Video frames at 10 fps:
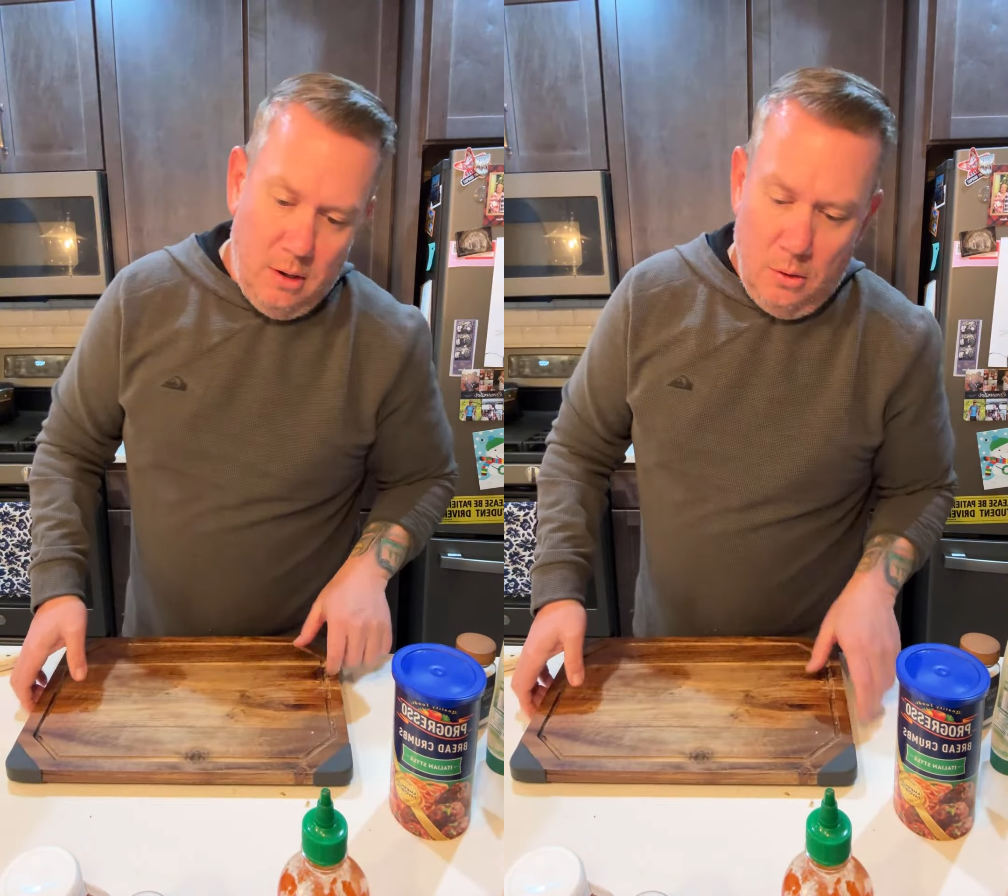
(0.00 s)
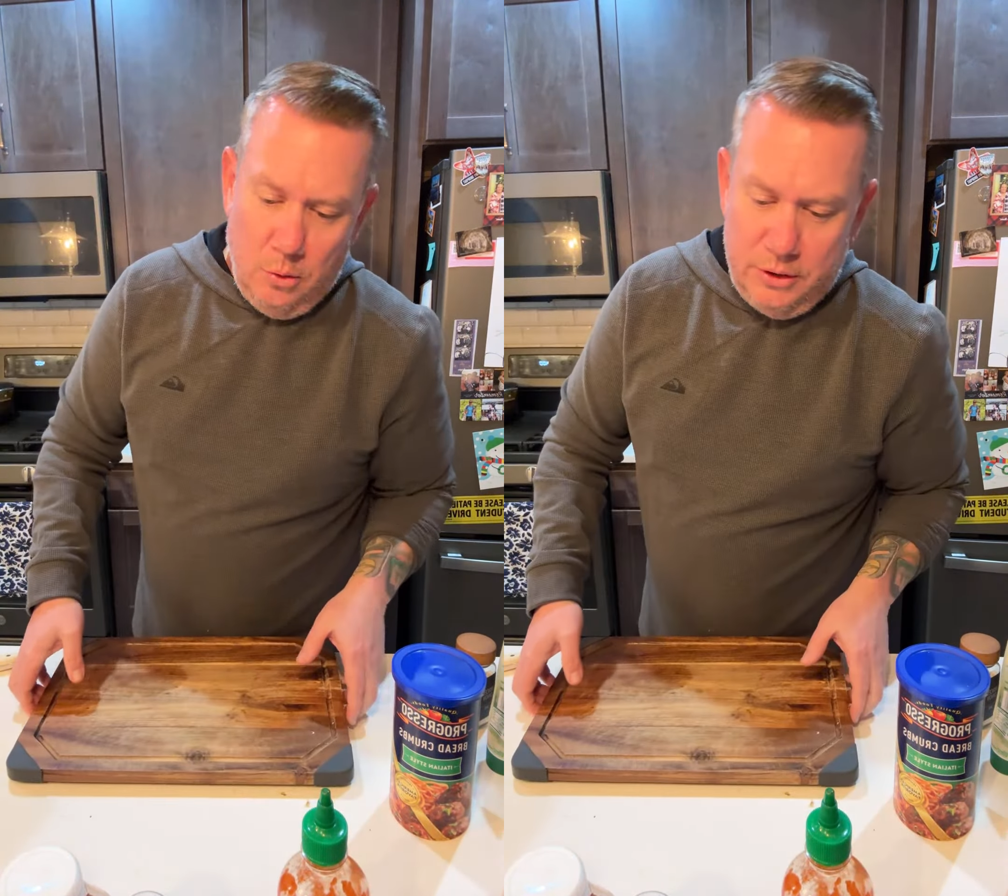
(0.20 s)

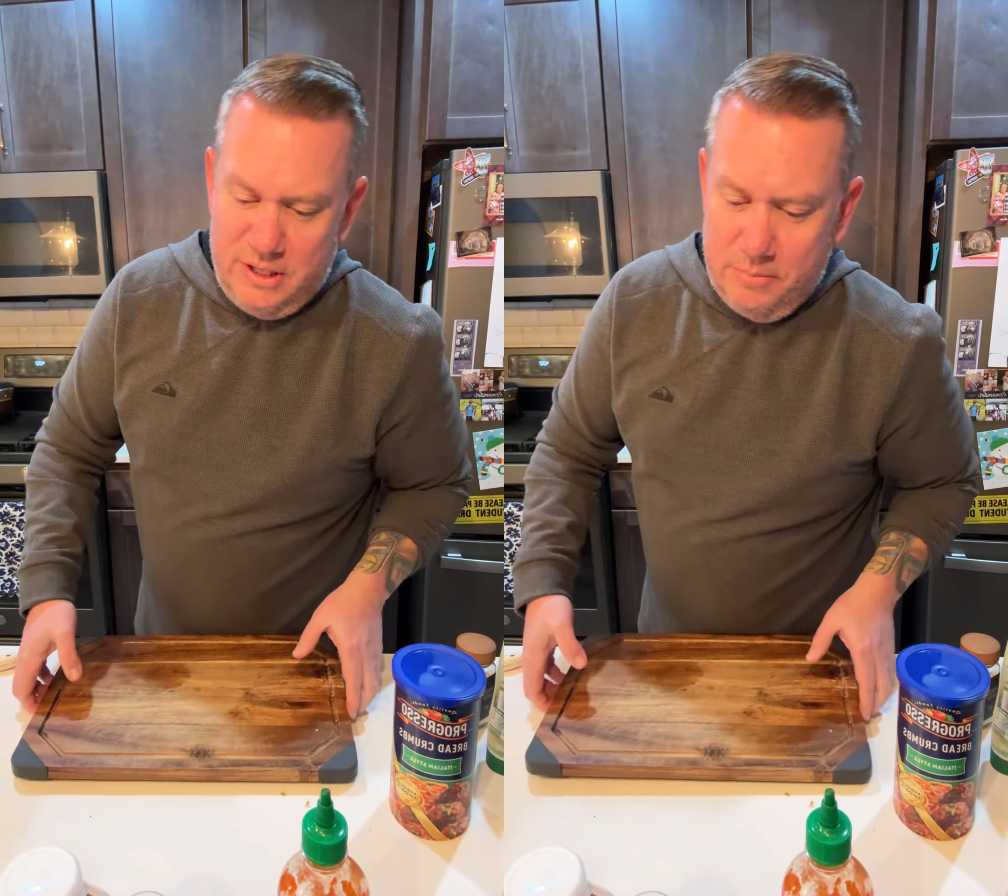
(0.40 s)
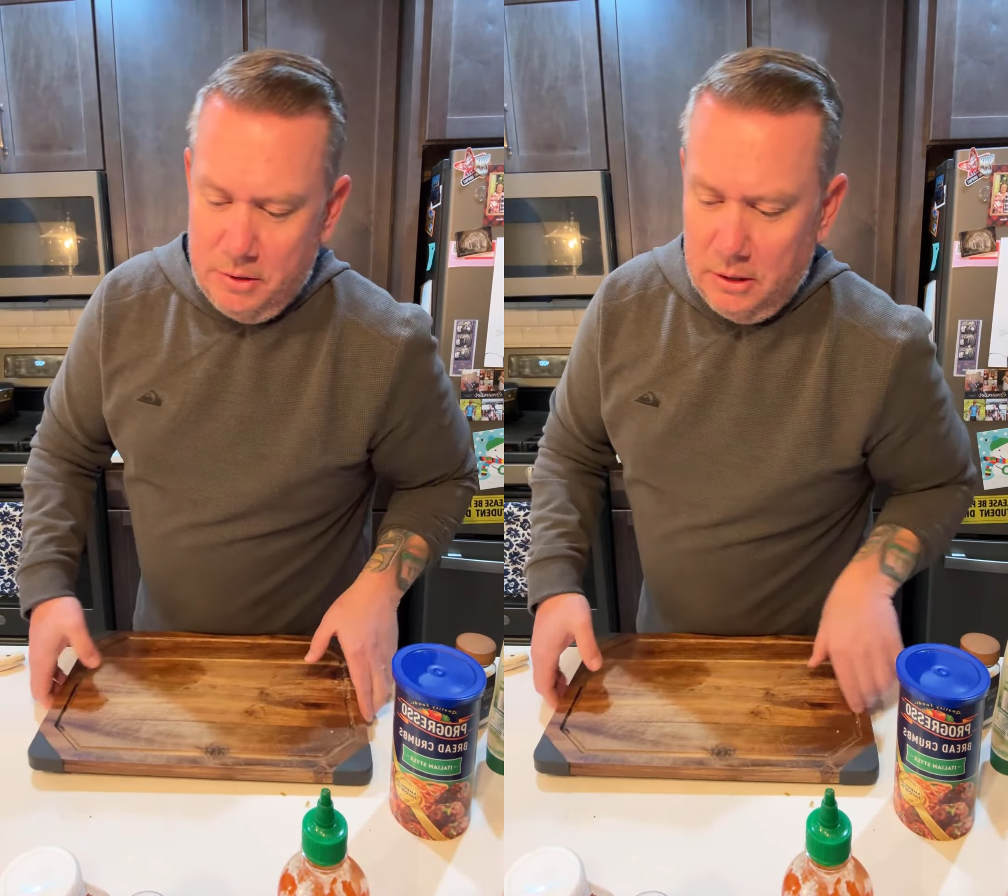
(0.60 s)
we're just
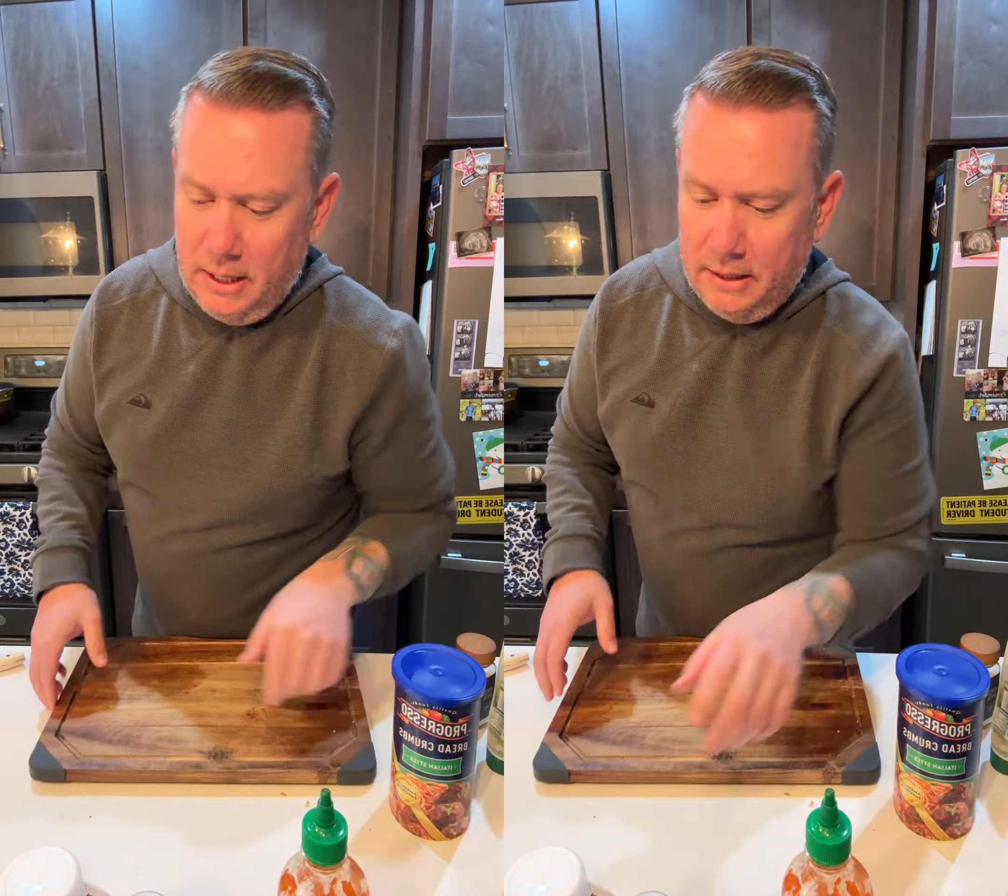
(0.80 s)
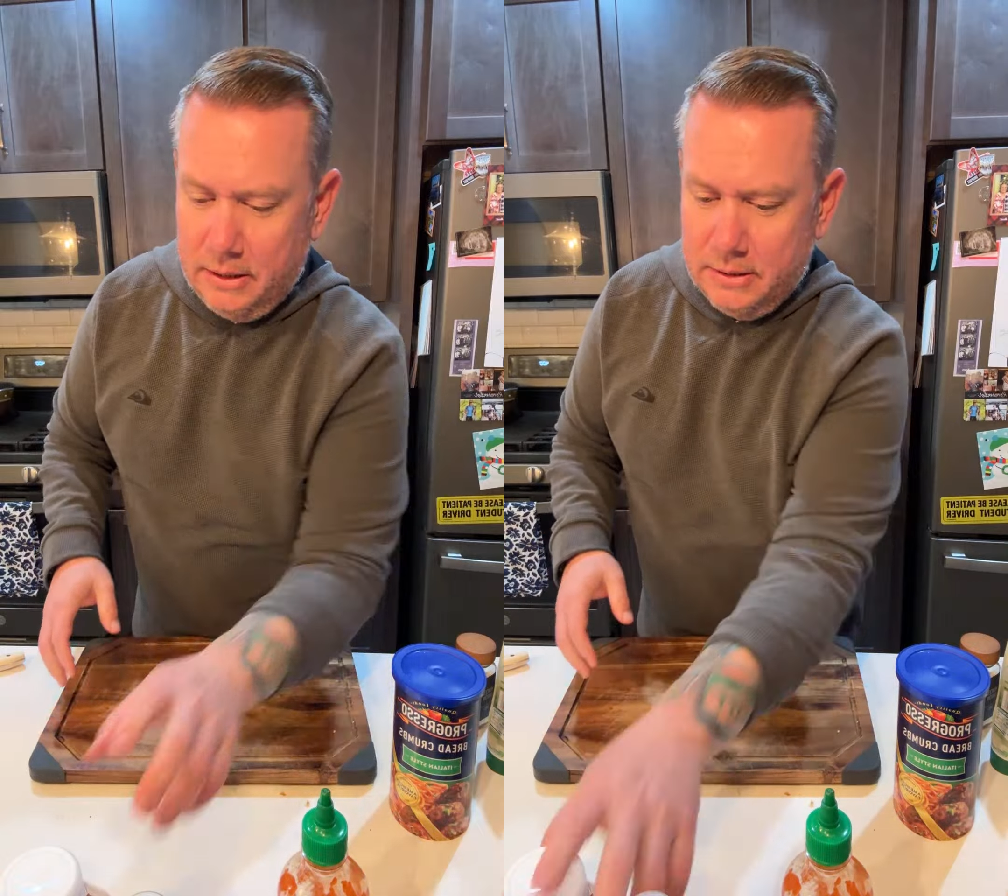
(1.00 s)
keeping it
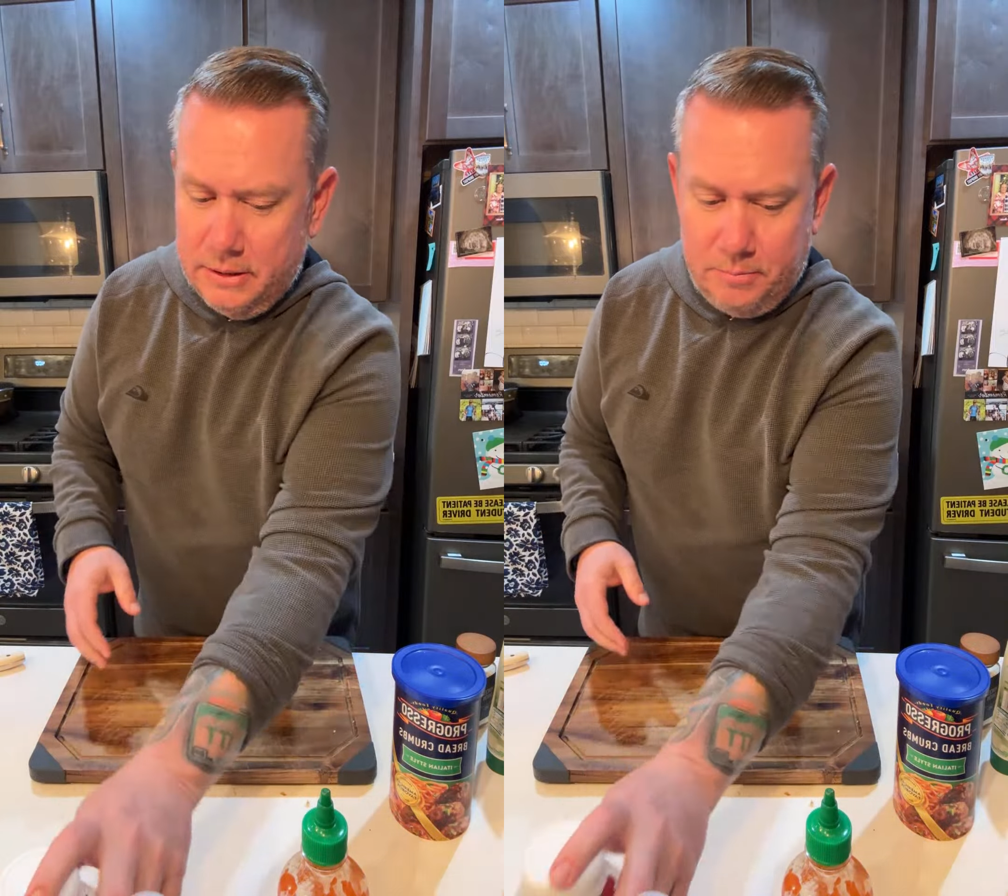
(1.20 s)
light because it's